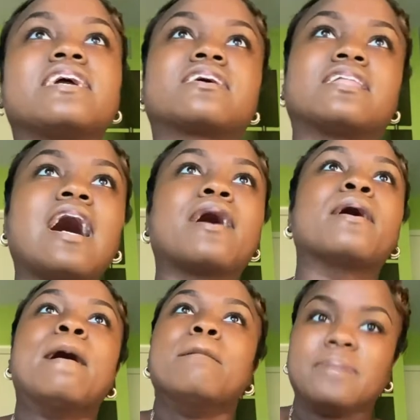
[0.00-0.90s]
o'clock,
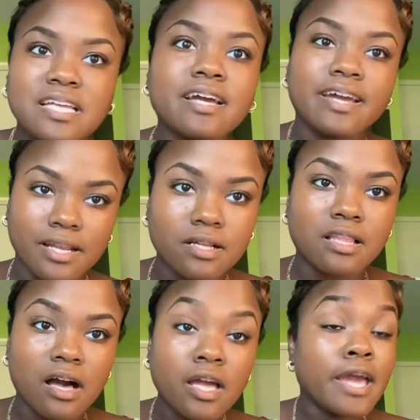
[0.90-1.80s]
be there at 8
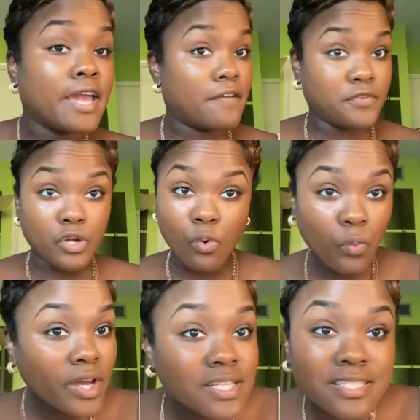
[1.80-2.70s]
o'clock. If you don't
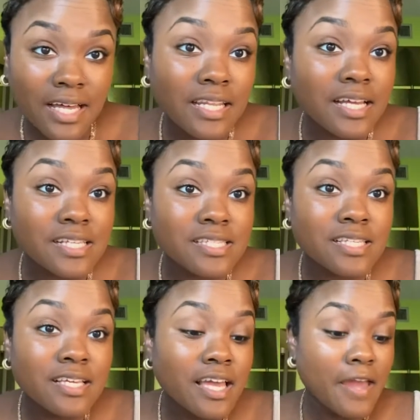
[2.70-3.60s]
want to tell us,
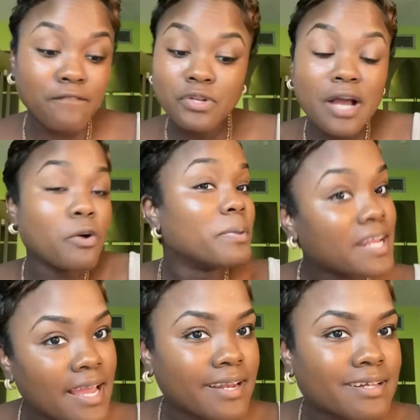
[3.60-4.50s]
if you're not gonna be
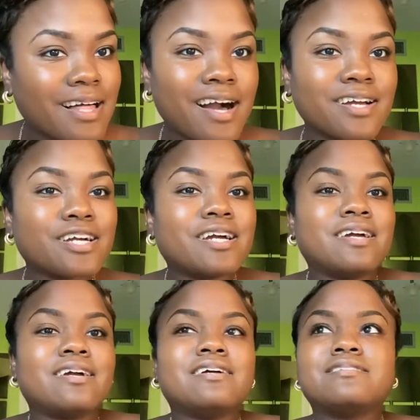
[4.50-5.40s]
there at 8 o'clock,
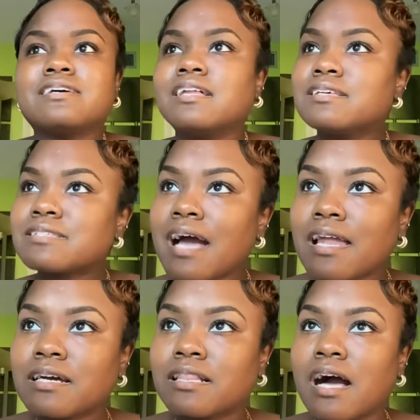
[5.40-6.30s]
tell us 9
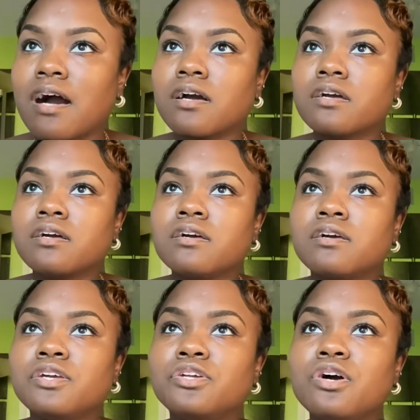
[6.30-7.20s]
o'clock.
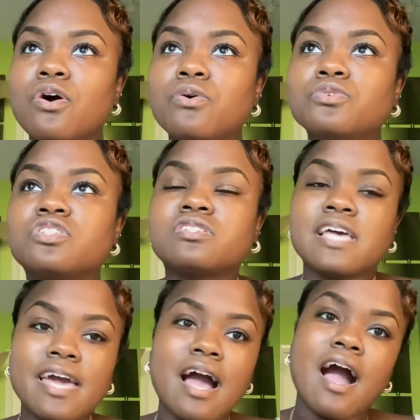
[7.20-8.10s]
You know,
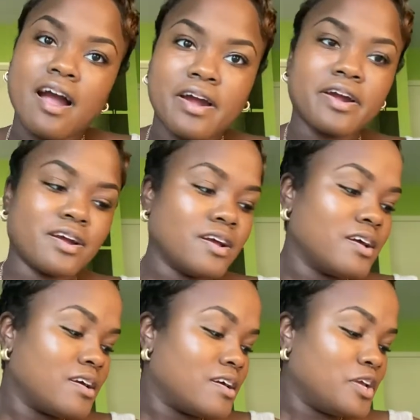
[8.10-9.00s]
set our,
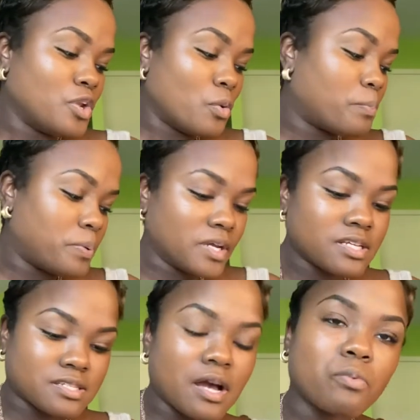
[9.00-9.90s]
you know, put
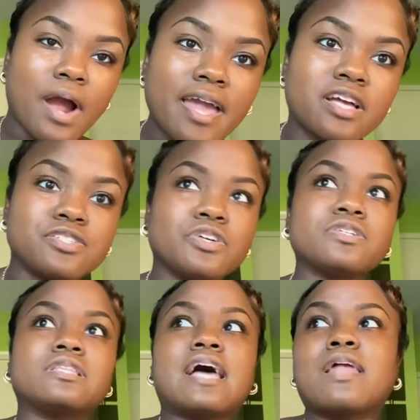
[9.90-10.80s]
us up right, because there's
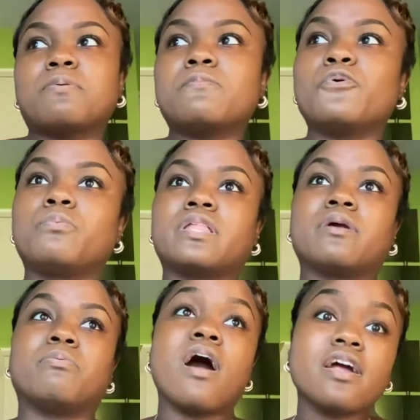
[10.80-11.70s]
a lot of people who plan
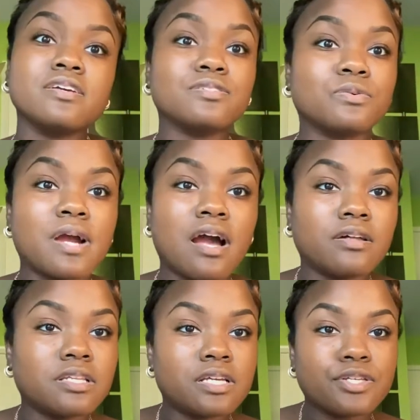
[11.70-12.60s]
parties
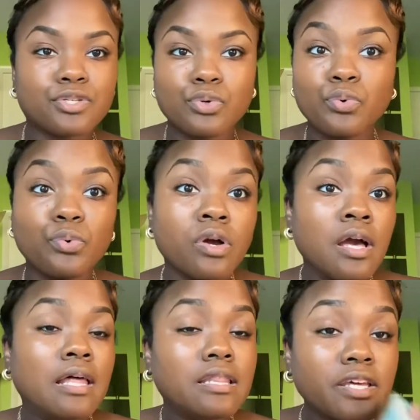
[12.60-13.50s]
around this who
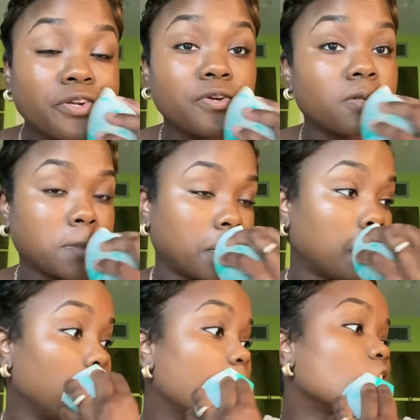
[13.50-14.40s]

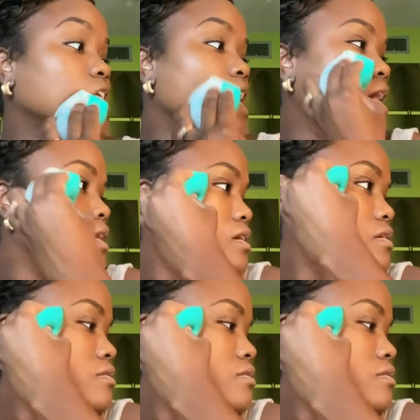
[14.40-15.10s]
literally are like,